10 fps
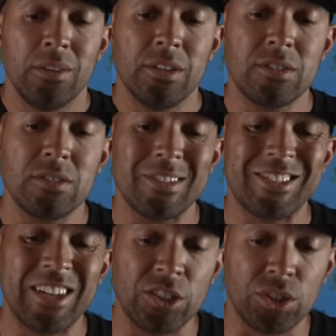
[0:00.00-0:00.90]
This is
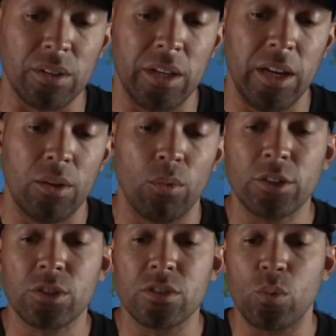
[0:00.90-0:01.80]
essentially
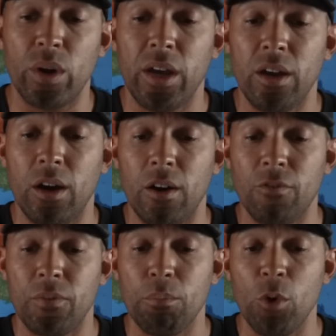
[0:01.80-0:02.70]
Russia's way
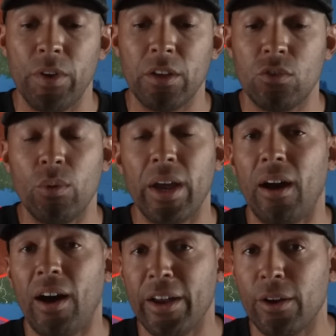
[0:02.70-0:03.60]
of moving to a
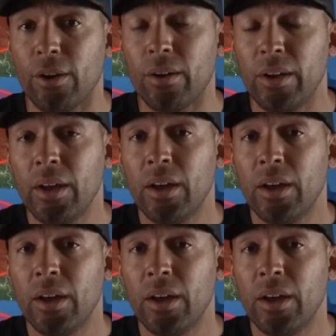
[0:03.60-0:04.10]
higher